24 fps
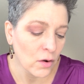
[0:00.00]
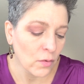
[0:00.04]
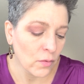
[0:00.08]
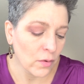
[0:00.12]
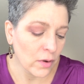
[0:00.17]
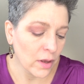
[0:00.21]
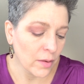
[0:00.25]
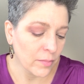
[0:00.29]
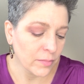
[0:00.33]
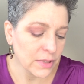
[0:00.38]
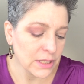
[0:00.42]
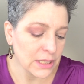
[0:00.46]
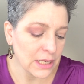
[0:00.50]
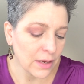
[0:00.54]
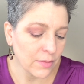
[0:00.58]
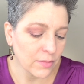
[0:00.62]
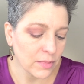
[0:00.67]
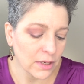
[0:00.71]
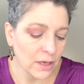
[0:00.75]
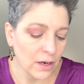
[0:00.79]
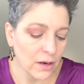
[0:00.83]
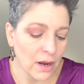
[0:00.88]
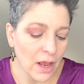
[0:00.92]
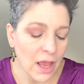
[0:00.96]
Well, I'm
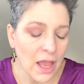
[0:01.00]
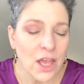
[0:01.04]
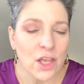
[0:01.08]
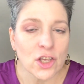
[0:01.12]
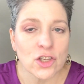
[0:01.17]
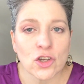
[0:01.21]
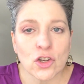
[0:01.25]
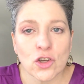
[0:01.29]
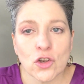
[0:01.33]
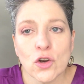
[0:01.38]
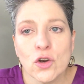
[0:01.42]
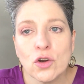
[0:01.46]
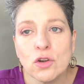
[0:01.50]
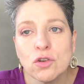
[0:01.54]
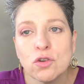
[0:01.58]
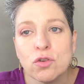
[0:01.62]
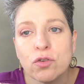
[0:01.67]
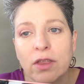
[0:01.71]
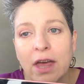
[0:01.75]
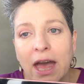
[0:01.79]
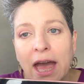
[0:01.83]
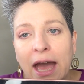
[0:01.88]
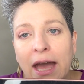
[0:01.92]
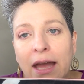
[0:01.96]
tempted. So you could
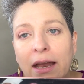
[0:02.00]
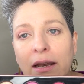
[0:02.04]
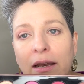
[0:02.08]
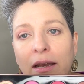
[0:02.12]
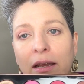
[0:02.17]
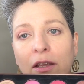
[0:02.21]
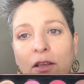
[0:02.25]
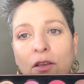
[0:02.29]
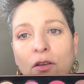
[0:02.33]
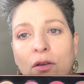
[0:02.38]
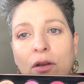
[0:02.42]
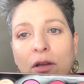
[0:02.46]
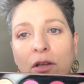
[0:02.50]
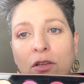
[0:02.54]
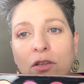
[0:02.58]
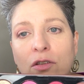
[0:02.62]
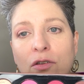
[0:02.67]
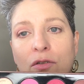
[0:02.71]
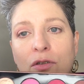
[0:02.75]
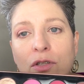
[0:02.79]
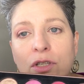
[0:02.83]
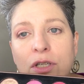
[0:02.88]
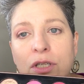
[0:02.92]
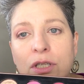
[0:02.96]
do that. You could
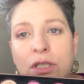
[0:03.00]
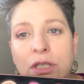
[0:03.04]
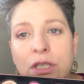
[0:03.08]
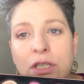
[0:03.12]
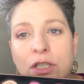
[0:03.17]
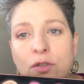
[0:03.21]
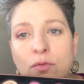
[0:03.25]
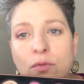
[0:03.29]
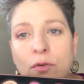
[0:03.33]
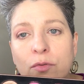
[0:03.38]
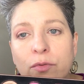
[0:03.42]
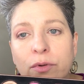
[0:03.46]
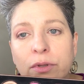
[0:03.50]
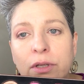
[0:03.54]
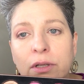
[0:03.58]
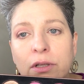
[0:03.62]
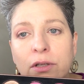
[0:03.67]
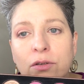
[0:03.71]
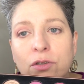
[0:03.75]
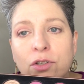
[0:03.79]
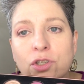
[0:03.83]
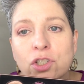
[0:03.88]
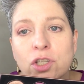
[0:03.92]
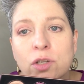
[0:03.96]
do just this one with a
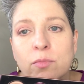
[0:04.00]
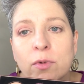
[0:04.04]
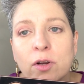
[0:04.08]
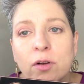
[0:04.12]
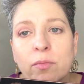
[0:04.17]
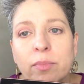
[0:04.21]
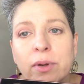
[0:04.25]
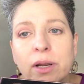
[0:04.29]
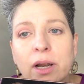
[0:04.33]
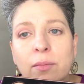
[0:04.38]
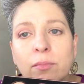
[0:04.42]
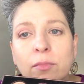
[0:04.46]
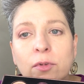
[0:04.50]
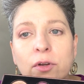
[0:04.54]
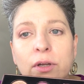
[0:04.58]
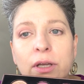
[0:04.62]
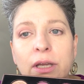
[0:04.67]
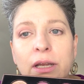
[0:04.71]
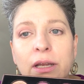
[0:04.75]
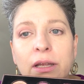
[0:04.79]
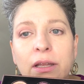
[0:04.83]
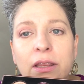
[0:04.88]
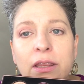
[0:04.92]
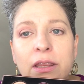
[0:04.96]
little shimmer, but I'm
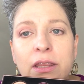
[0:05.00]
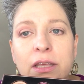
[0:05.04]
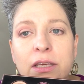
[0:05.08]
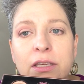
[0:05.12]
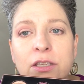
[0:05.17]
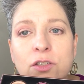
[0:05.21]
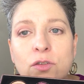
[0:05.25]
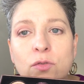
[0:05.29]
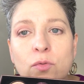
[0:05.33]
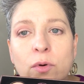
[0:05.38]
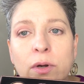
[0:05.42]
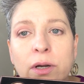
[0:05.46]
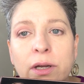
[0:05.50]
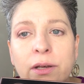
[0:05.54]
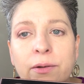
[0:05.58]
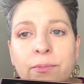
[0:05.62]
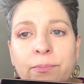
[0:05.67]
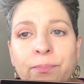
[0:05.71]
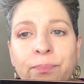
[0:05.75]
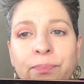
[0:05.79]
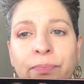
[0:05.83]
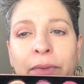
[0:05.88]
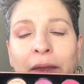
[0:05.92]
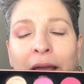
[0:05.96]
looking at this
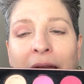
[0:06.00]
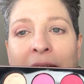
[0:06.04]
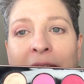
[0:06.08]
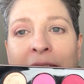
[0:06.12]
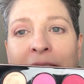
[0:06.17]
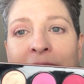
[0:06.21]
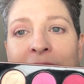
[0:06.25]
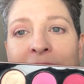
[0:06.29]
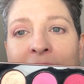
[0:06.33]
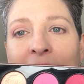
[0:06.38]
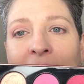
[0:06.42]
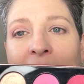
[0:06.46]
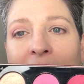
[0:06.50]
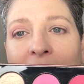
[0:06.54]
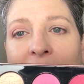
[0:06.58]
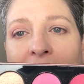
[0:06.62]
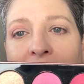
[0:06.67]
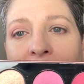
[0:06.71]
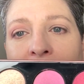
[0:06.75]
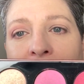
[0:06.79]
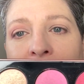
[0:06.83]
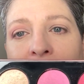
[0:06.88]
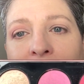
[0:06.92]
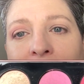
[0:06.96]
one that
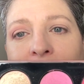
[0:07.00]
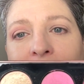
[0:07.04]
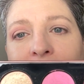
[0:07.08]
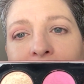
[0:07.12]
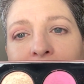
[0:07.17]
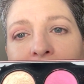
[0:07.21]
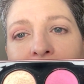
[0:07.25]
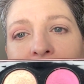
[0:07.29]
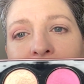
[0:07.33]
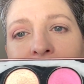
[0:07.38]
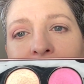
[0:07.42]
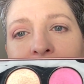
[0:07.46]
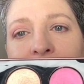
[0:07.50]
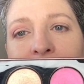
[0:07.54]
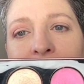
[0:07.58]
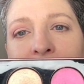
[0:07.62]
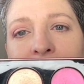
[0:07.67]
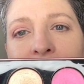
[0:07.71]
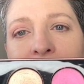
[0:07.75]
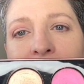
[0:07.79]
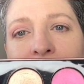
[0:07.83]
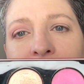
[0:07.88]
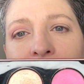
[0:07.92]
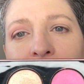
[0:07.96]
has a
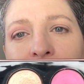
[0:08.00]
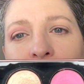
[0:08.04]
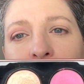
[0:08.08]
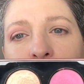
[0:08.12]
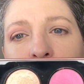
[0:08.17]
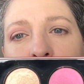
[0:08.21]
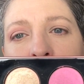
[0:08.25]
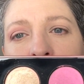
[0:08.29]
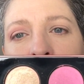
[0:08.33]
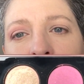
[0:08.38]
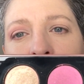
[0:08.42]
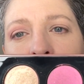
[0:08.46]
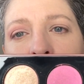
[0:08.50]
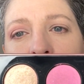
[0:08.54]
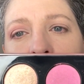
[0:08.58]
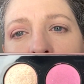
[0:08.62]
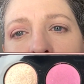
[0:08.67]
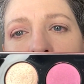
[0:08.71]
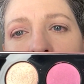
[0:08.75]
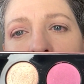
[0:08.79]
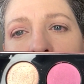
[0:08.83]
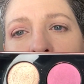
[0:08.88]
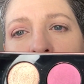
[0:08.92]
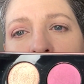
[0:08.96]
little bit
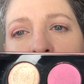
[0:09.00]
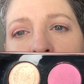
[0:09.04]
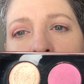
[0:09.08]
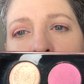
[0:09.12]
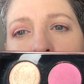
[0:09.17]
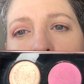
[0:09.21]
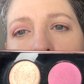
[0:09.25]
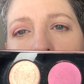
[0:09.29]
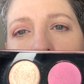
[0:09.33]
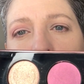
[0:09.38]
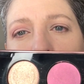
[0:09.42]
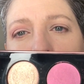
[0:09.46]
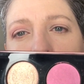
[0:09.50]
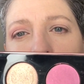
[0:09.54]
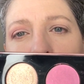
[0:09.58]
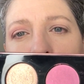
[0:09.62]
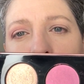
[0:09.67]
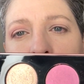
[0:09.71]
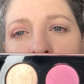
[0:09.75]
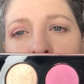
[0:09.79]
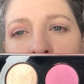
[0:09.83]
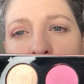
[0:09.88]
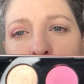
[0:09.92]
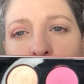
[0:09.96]
of
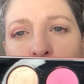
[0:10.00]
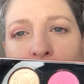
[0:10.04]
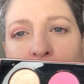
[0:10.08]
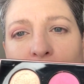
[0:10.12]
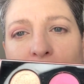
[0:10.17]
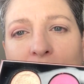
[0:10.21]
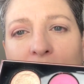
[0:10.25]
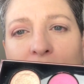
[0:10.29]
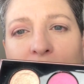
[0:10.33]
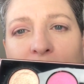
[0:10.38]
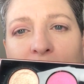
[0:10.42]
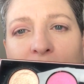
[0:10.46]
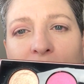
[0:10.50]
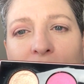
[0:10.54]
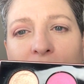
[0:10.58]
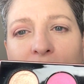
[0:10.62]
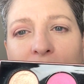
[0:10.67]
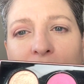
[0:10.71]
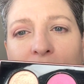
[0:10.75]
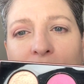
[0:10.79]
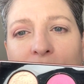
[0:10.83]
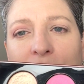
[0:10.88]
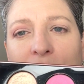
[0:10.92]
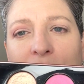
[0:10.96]
purplish because they're very,
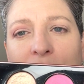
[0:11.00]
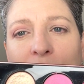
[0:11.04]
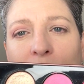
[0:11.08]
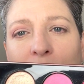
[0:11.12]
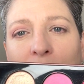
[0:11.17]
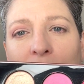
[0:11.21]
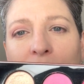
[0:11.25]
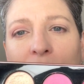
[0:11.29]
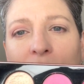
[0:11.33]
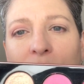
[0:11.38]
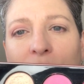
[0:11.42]
very similar.